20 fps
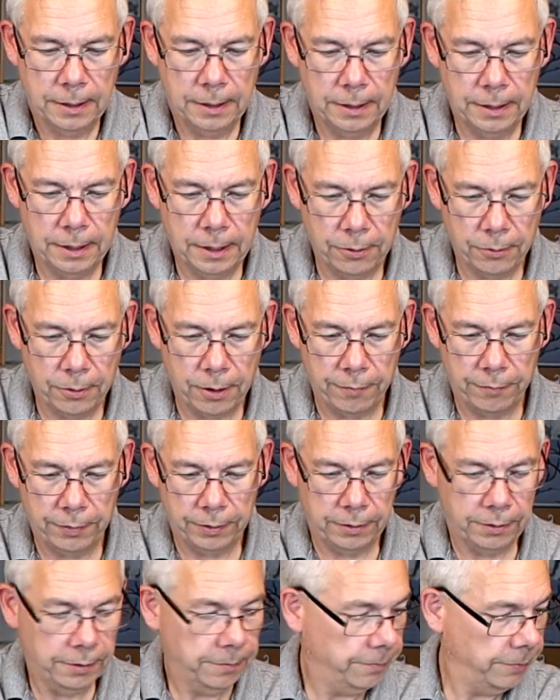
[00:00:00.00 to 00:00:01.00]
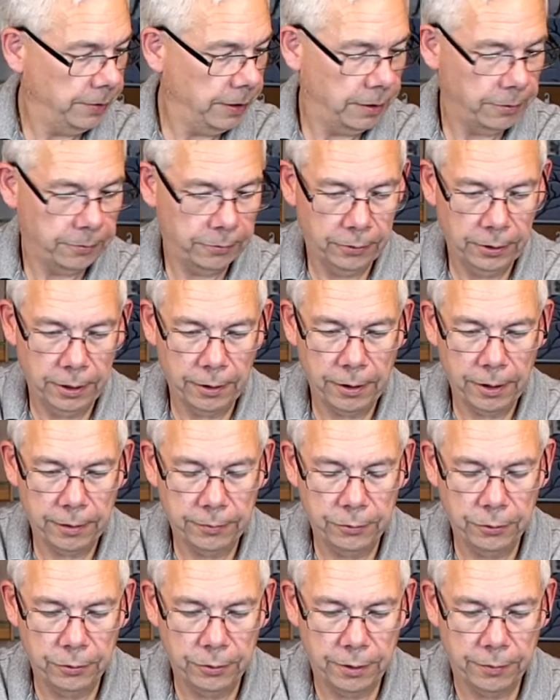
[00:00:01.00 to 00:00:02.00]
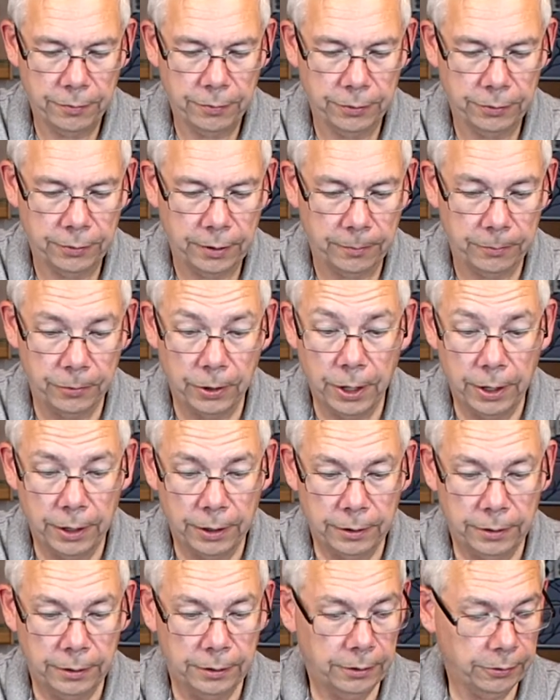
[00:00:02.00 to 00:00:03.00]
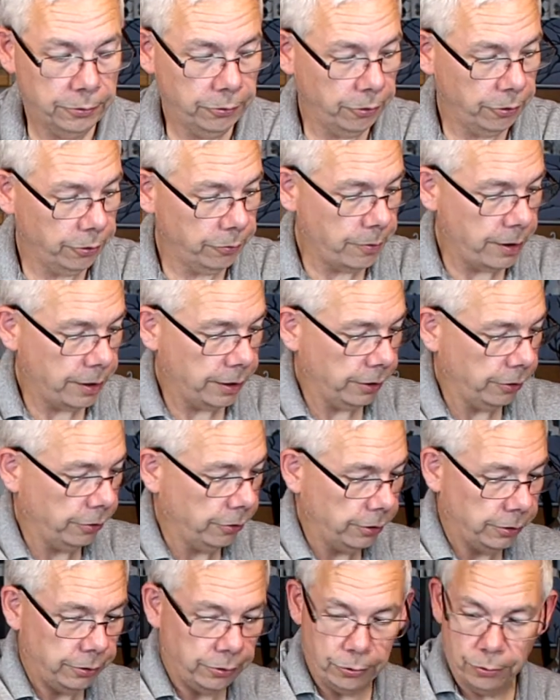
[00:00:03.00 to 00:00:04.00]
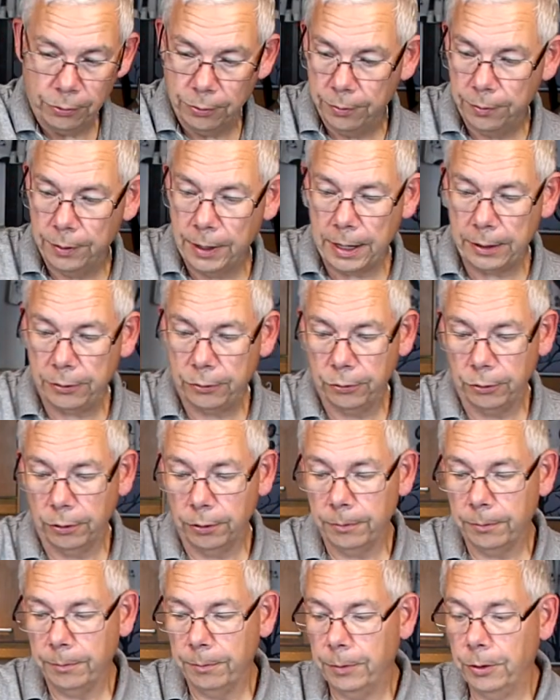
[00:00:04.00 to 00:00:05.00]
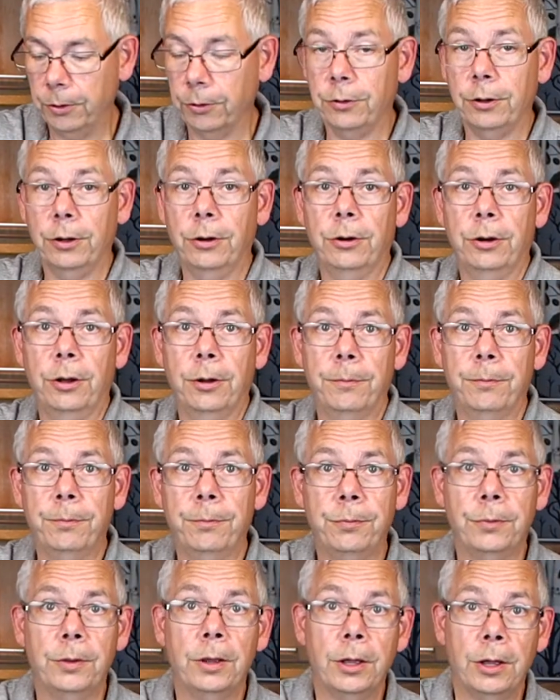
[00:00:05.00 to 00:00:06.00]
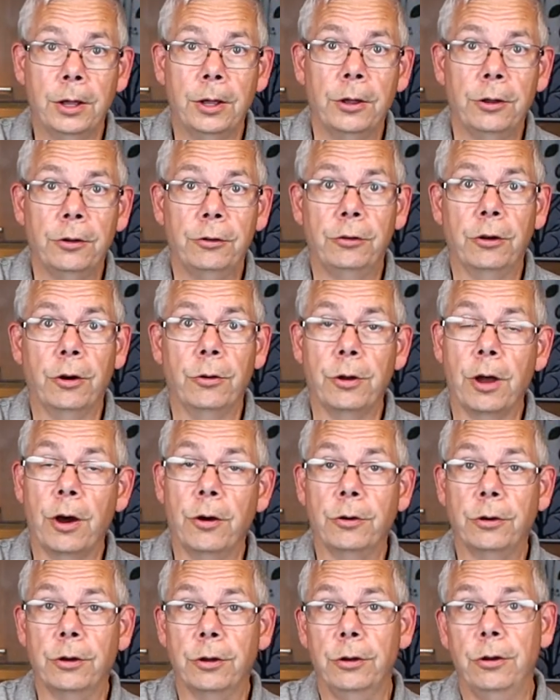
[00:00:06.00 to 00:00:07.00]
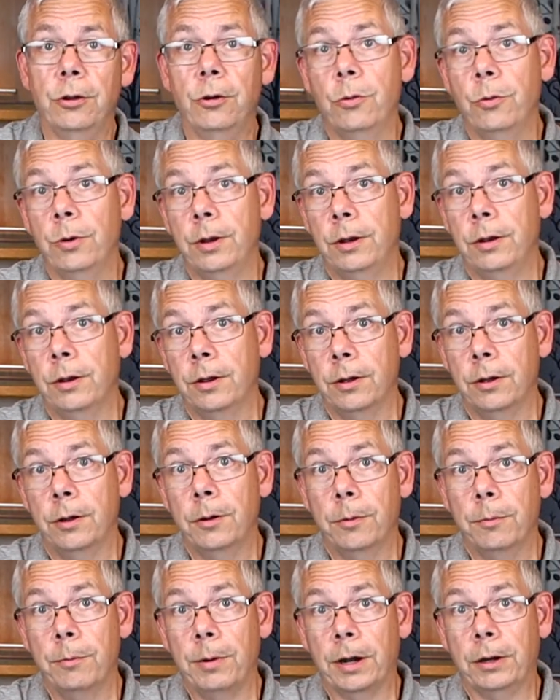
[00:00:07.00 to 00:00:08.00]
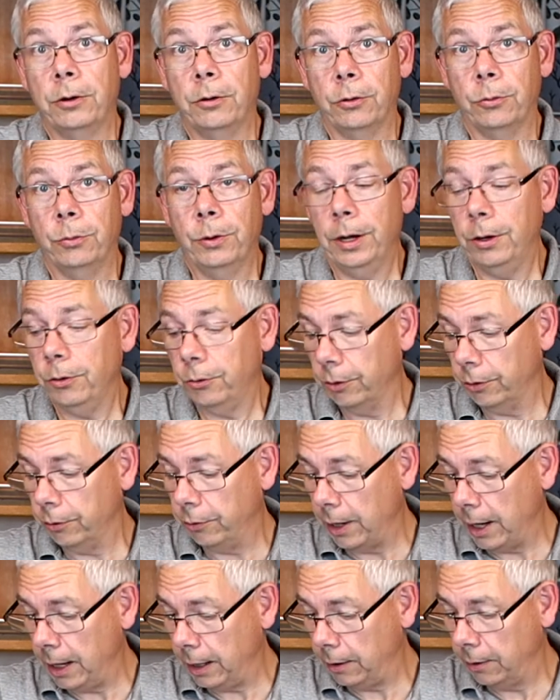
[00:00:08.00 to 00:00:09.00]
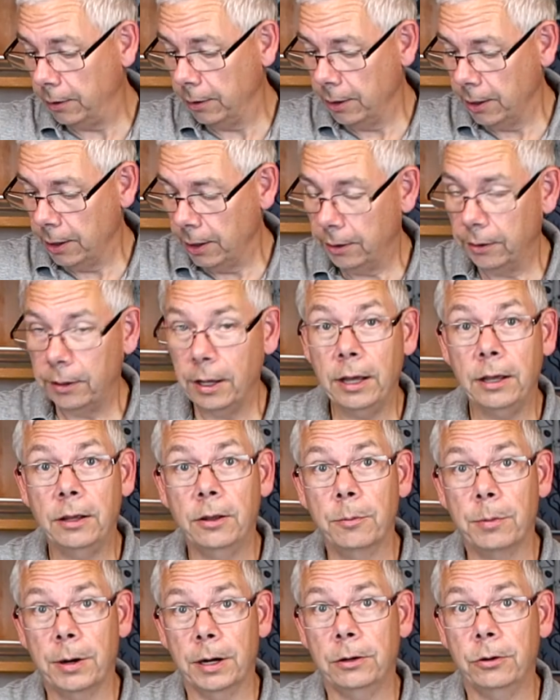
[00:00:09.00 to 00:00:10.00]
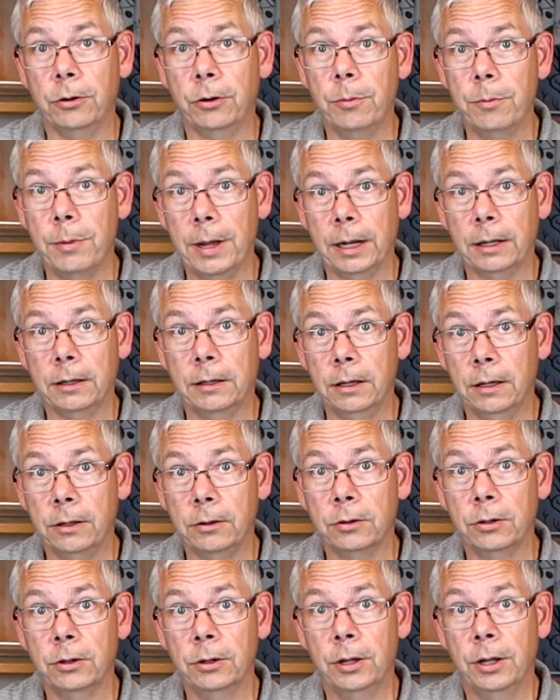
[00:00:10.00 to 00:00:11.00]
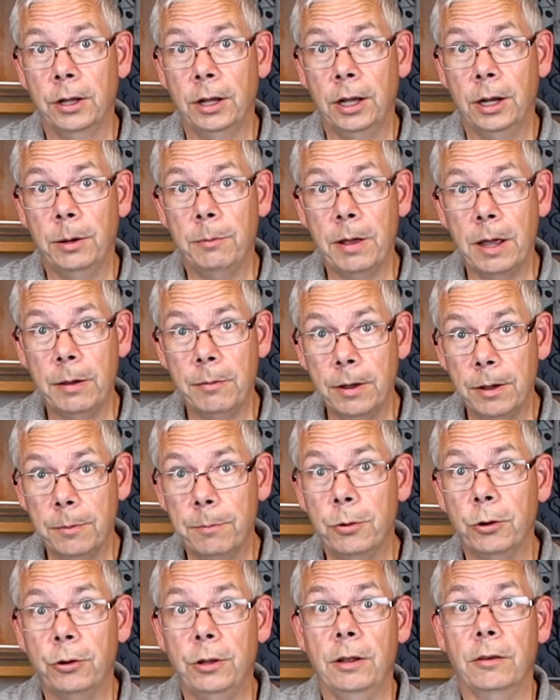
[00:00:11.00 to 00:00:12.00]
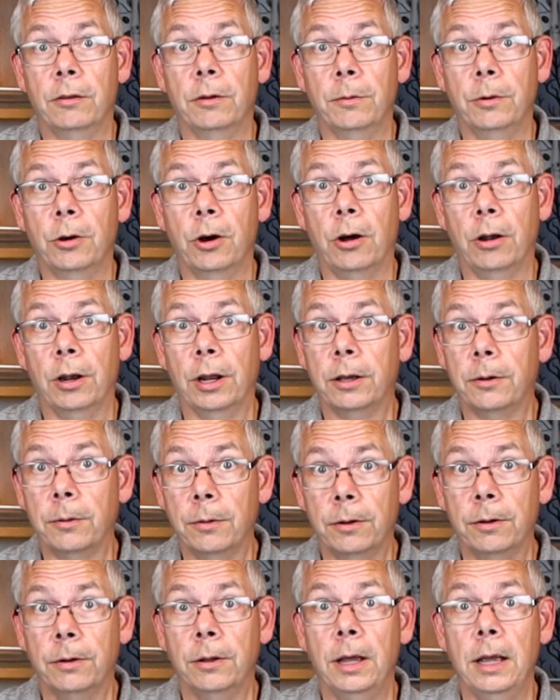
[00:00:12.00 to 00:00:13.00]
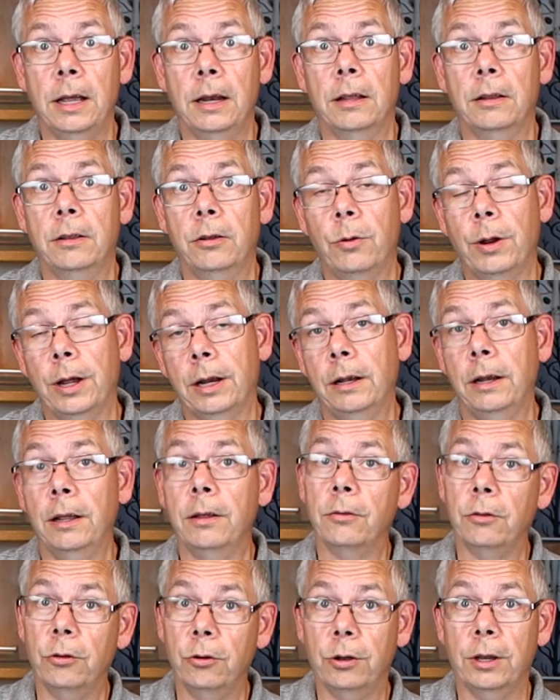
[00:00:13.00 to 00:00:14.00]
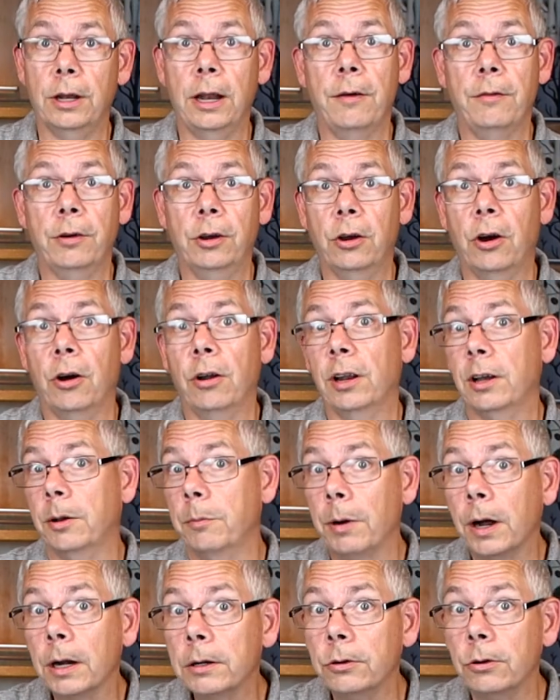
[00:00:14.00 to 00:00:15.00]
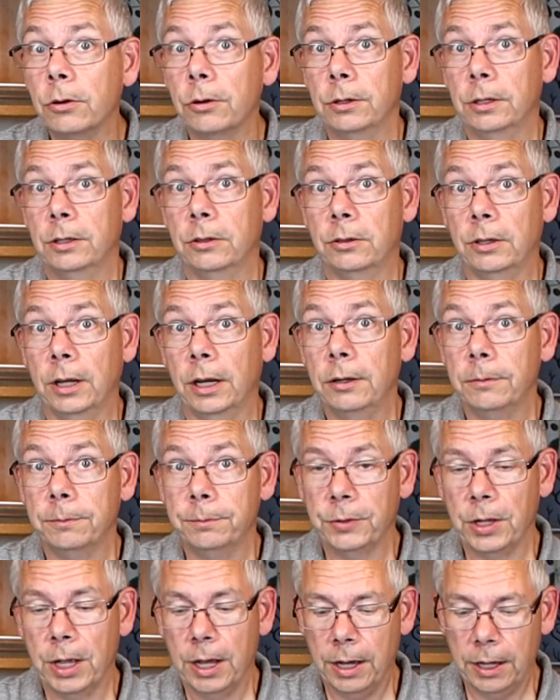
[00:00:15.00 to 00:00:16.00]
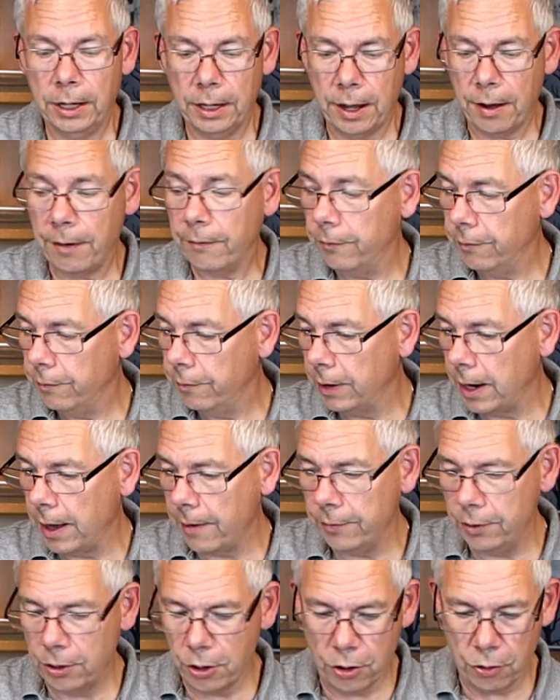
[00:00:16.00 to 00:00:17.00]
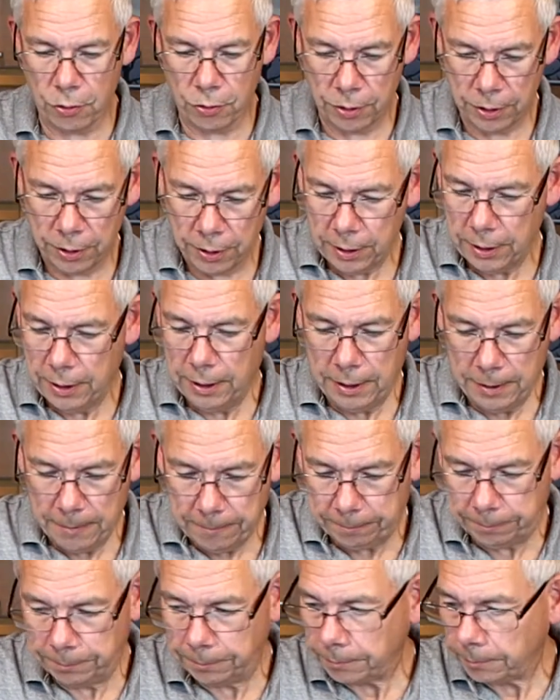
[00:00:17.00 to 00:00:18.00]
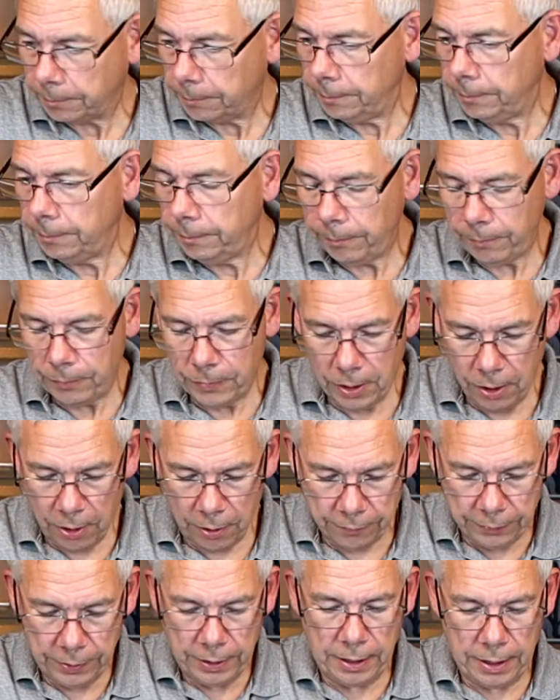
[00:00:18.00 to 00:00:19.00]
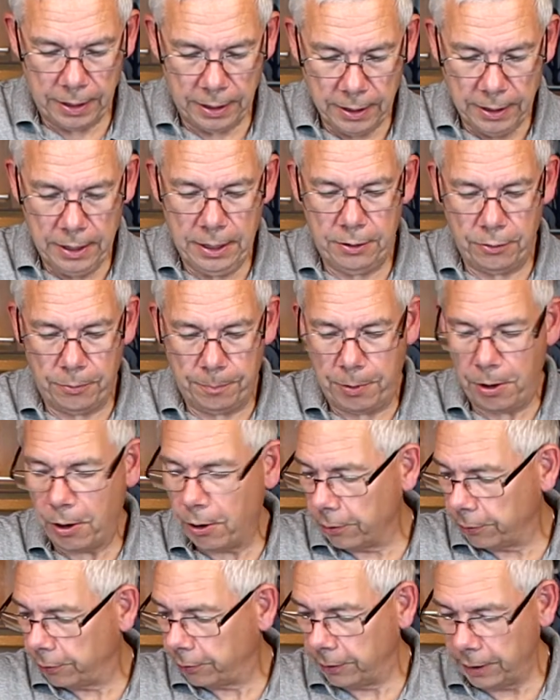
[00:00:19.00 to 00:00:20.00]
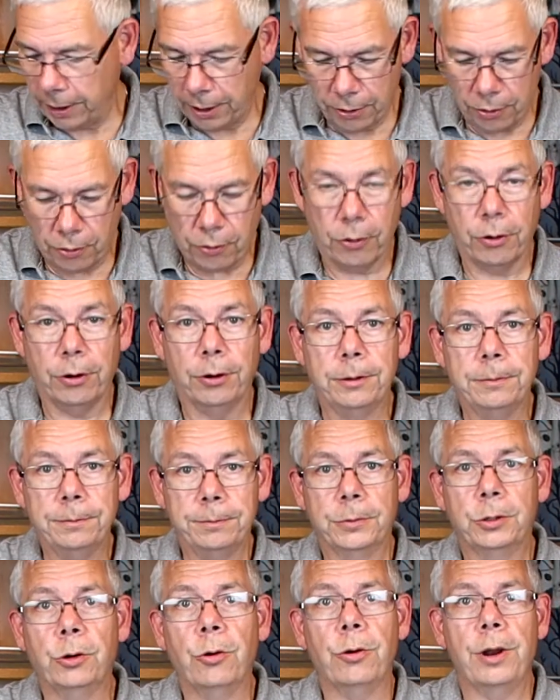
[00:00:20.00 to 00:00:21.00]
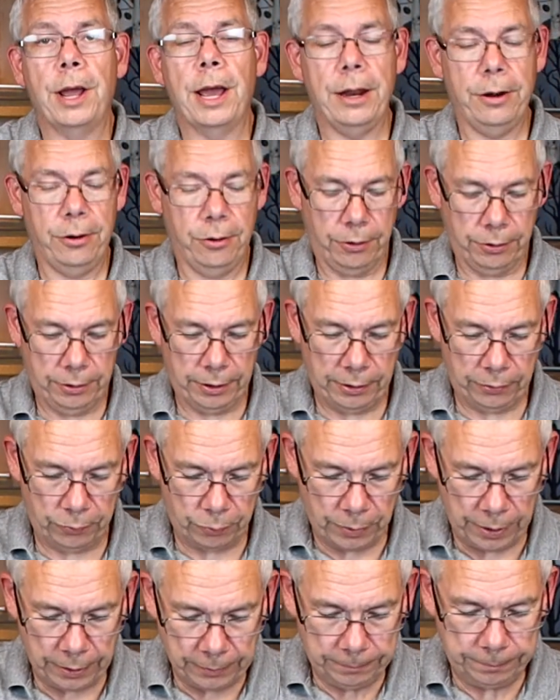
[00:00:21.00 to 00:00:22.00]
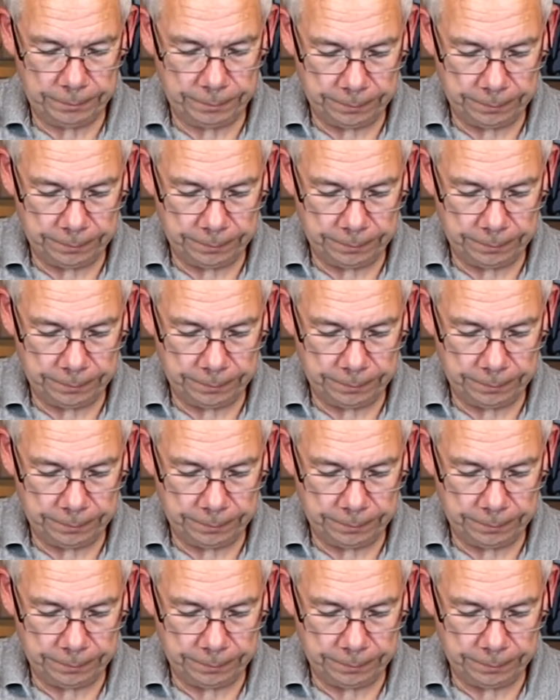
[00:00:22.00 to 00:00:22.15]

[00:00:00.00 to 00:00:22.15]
And then you have it here. So here I have two different types. The third one I'm going to do natural, because I'm going to show you how you can do with butter as well. You can take the butter, melt it, and maybe put in some garlic in it directly, so you can have a garlic butter instead. And I will have no of the either parsley or coriander on this one.